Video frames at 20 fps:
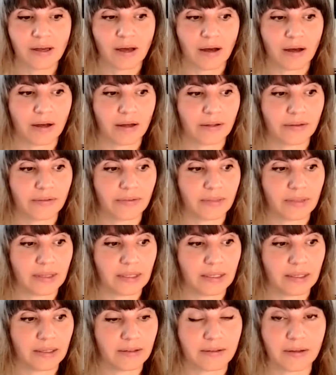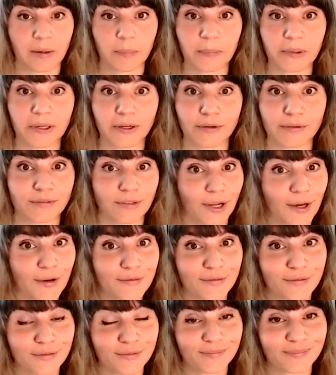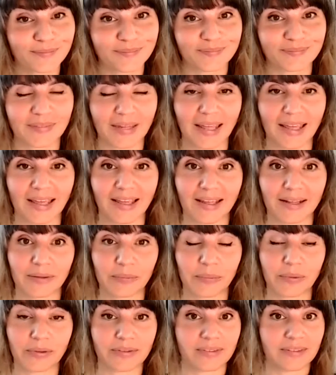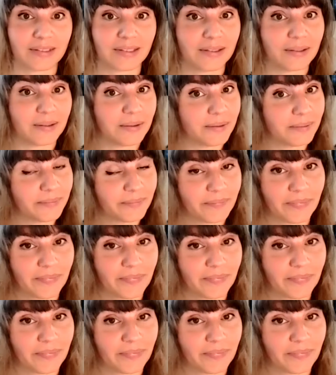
on the topic of love and we'll see